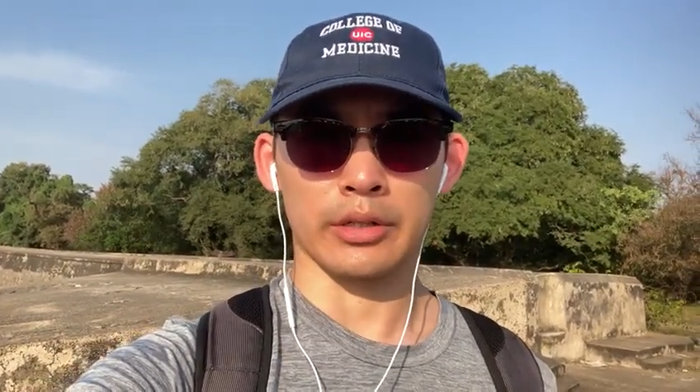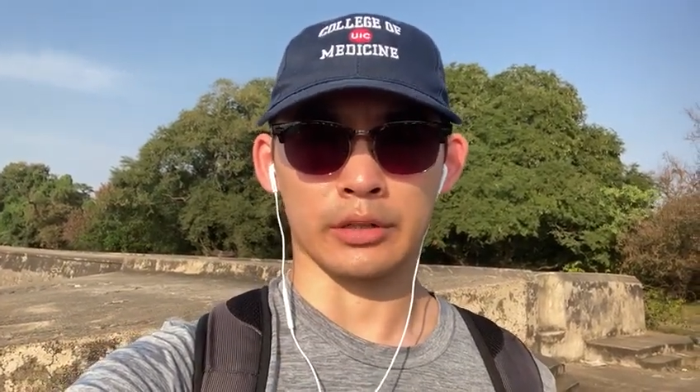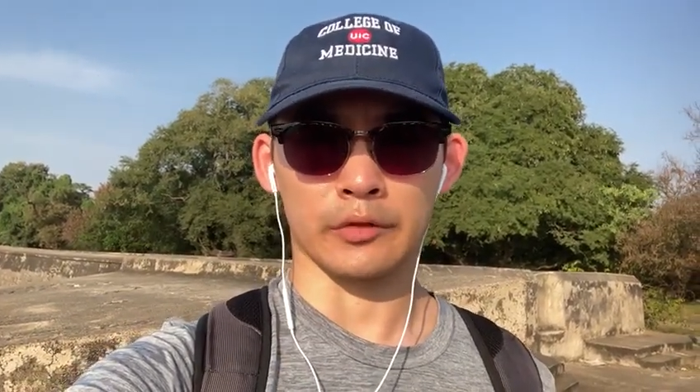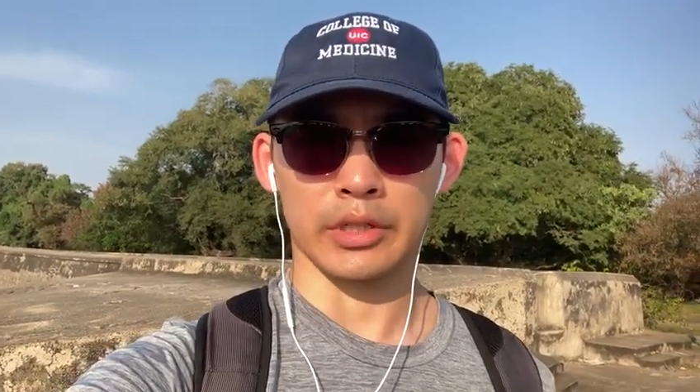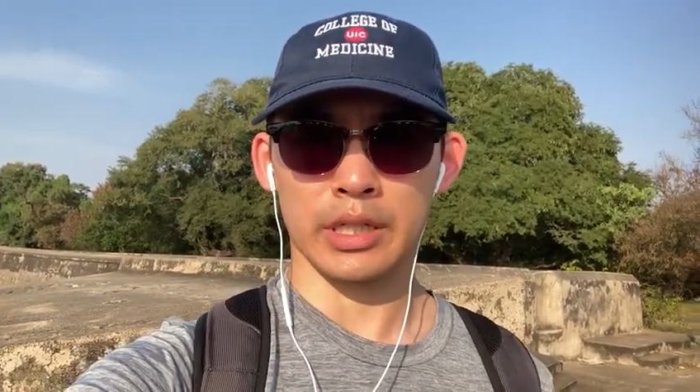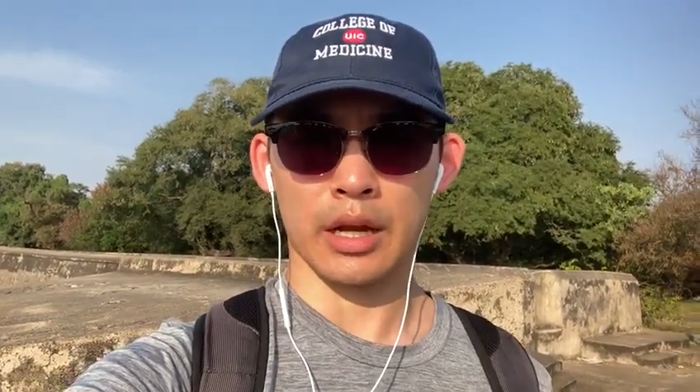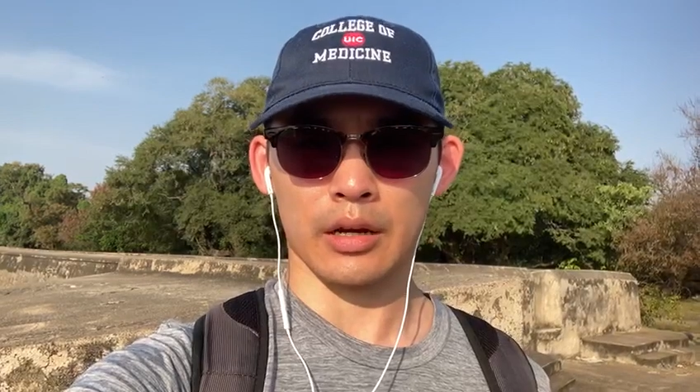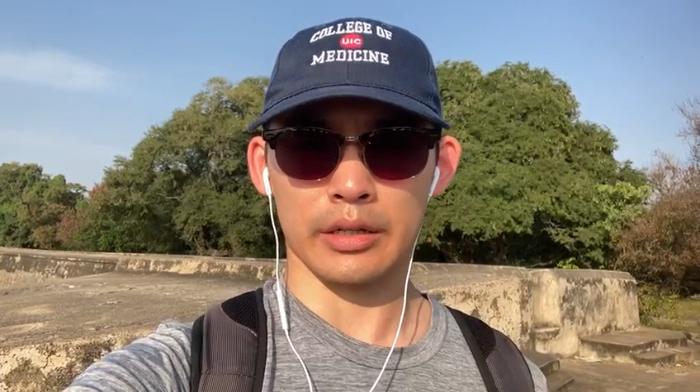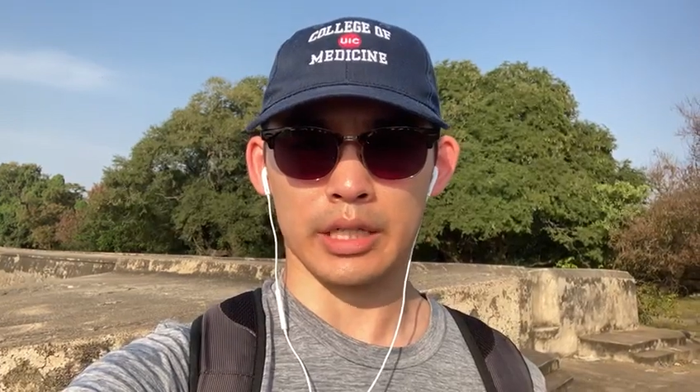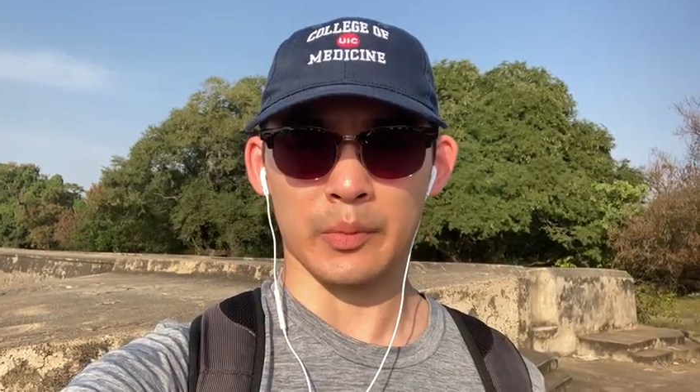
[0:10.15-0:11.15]
delivers
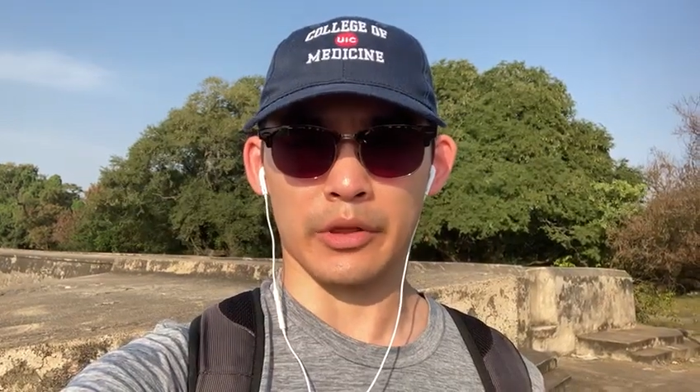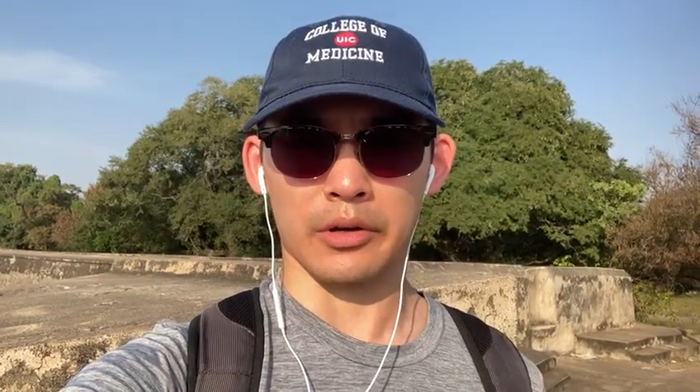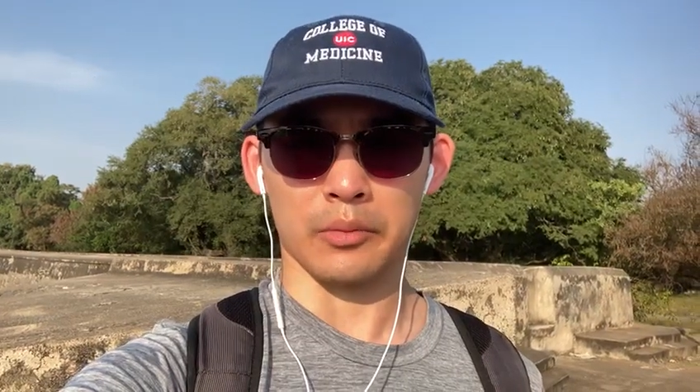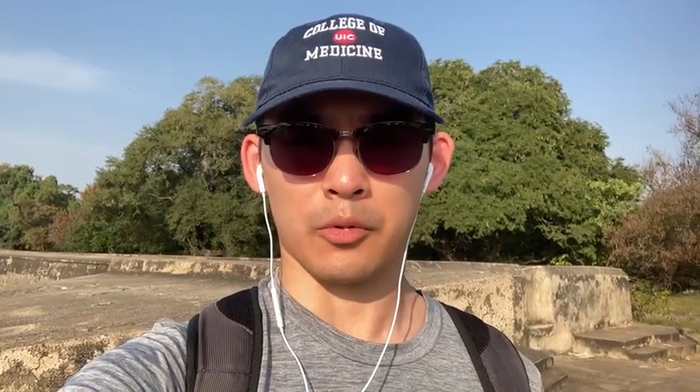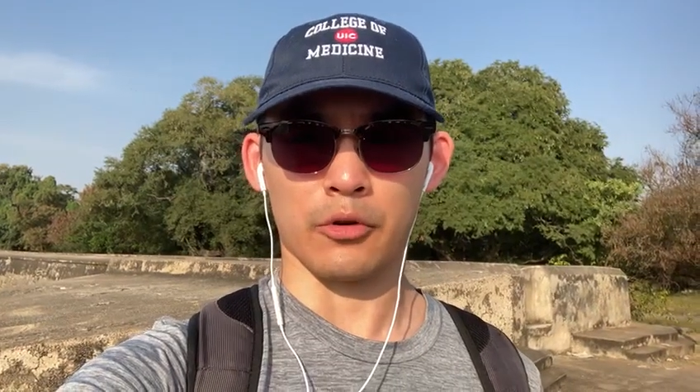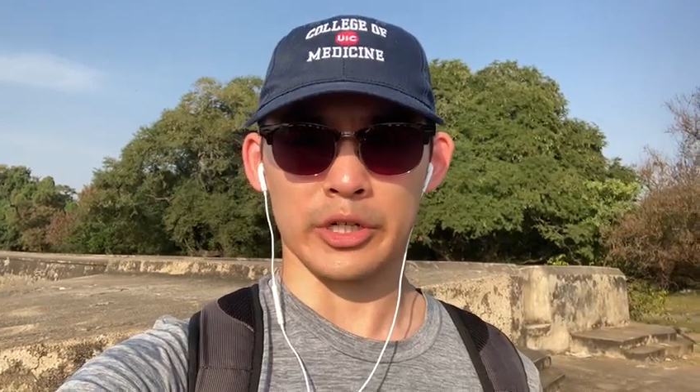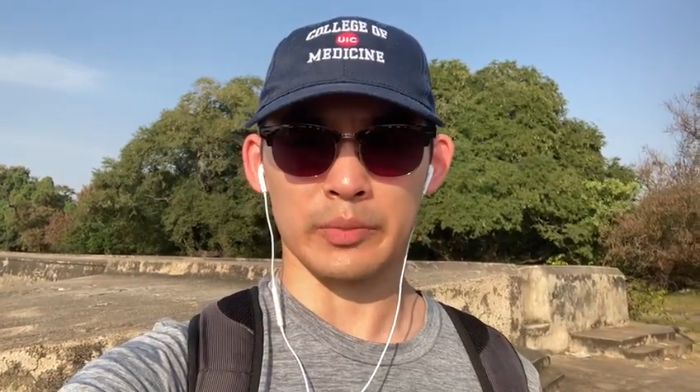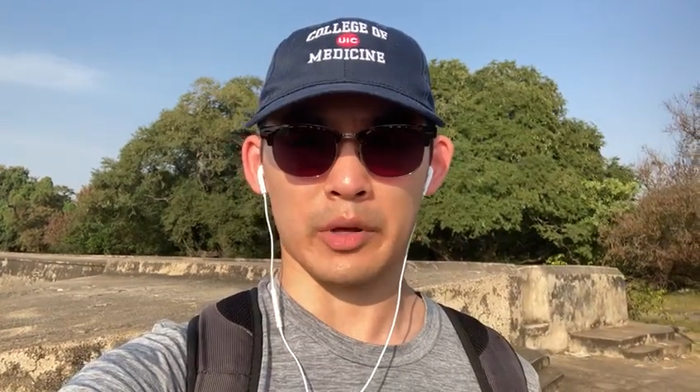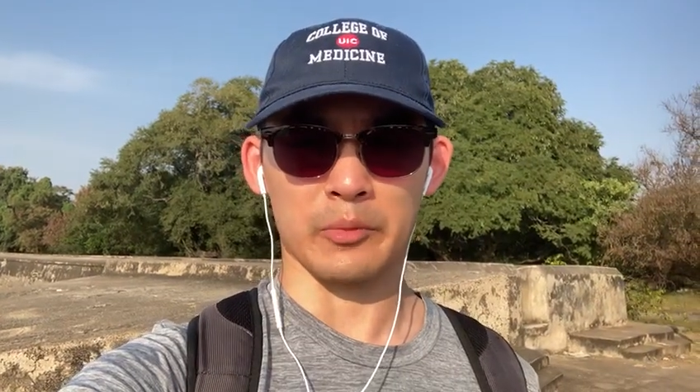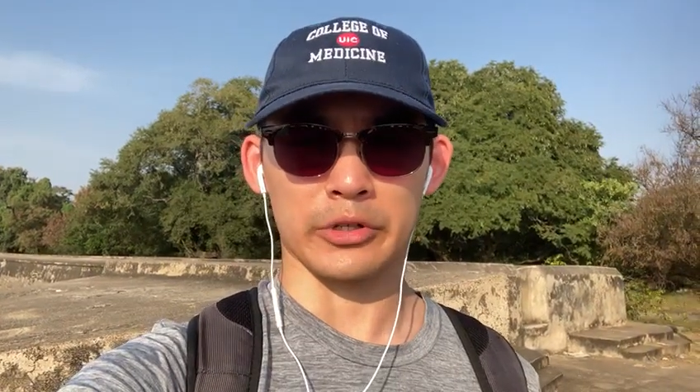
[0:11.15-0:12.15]
care to some of the
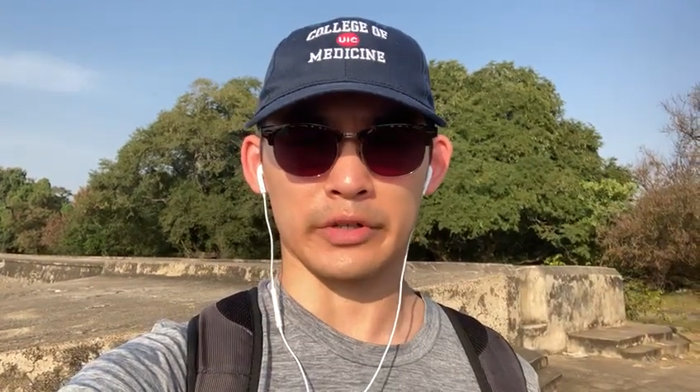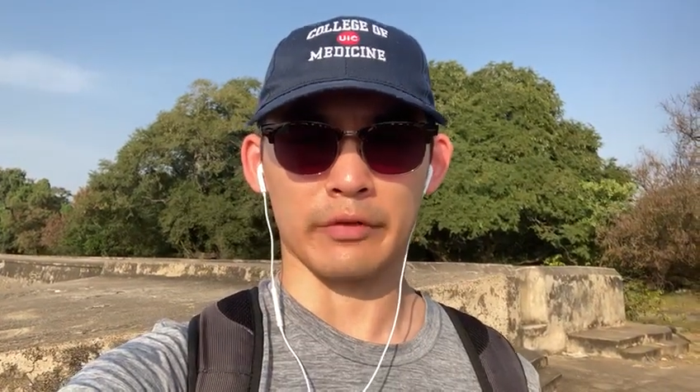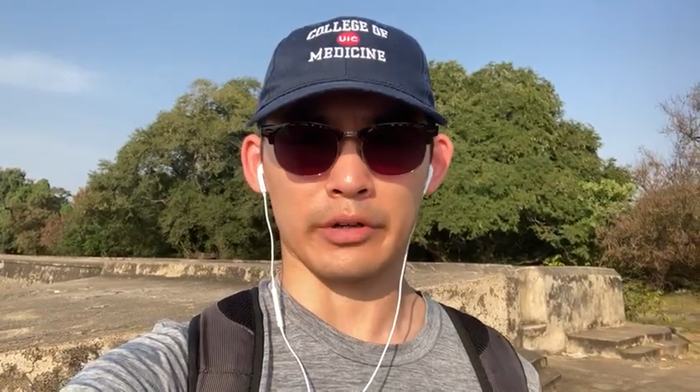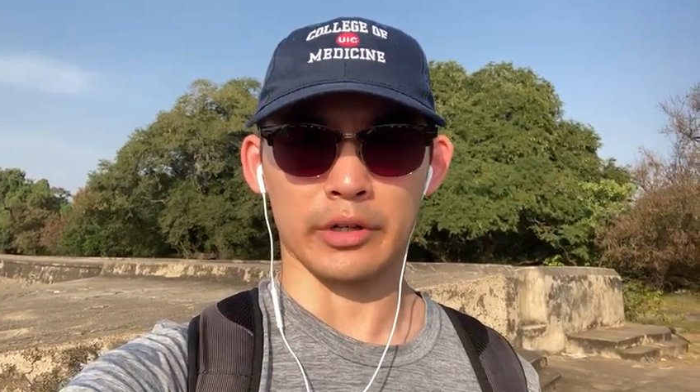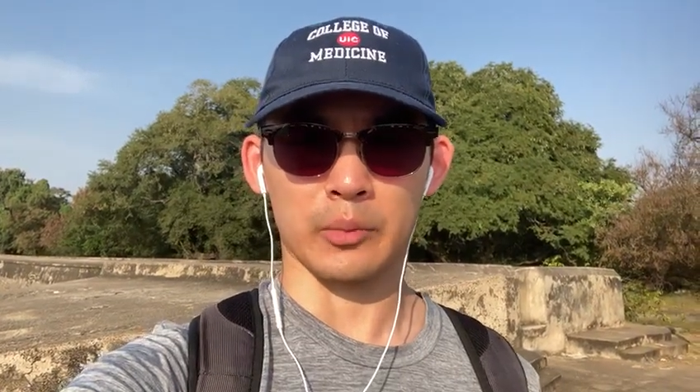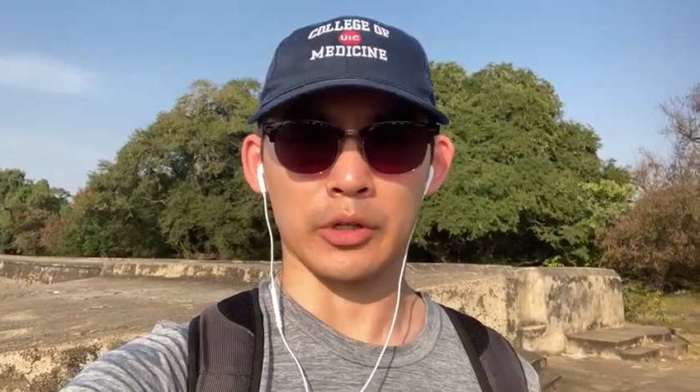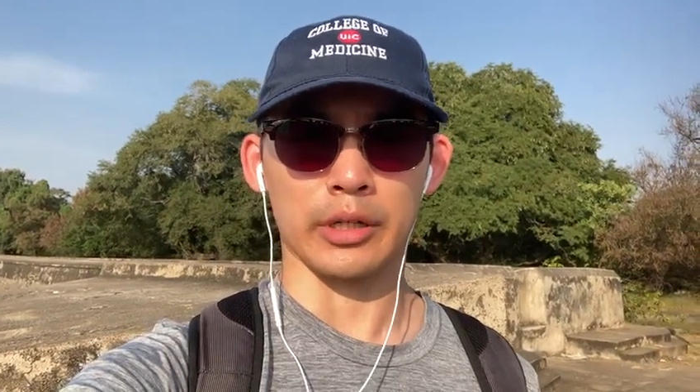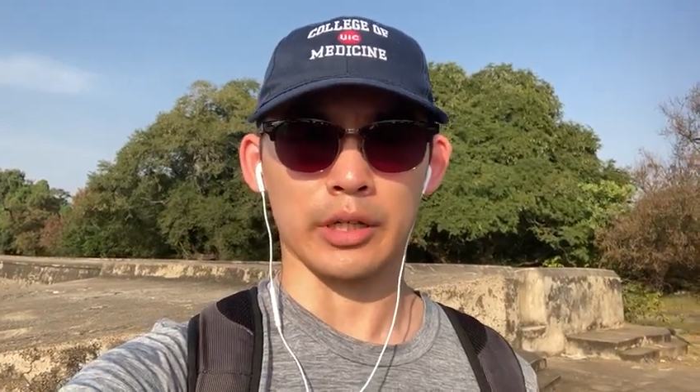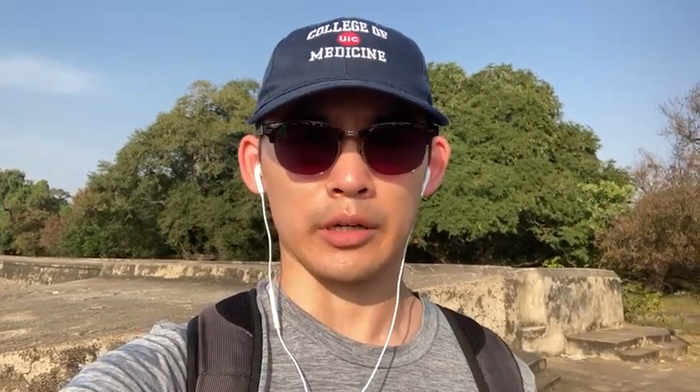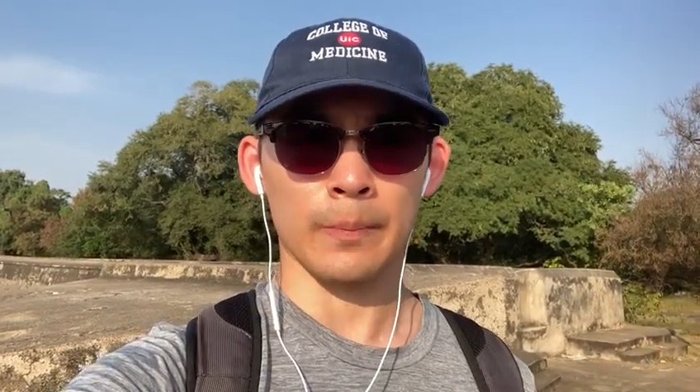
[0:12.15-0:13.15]
poorest members of their
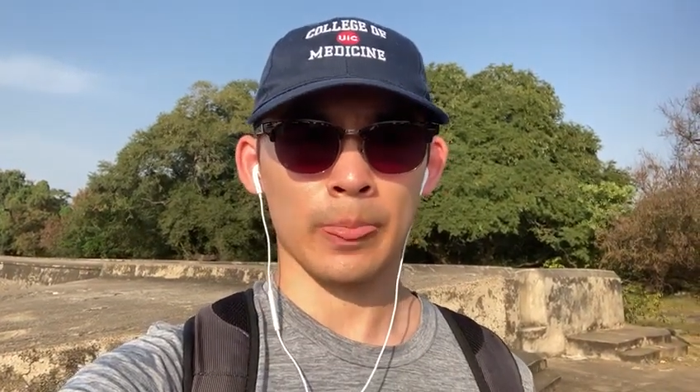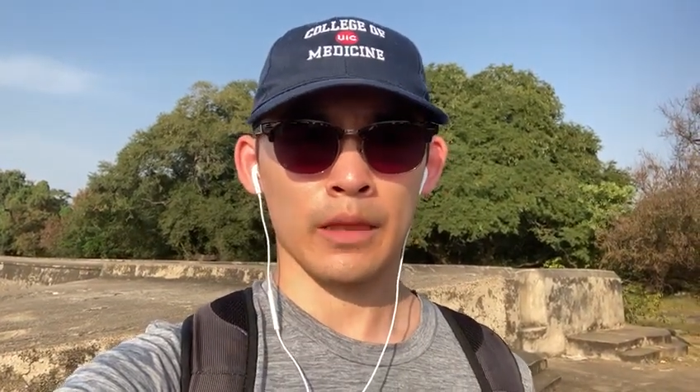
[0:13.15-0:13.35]
community.